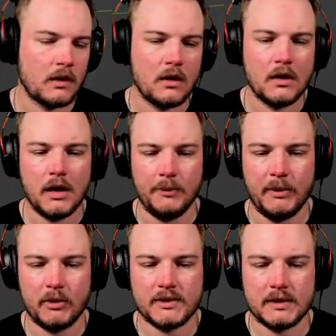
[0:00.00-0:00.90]
Epi,
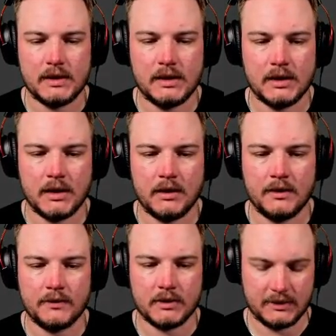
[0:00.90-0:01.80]
what's
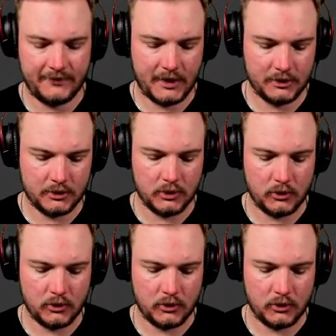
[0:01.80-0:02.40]
the final goal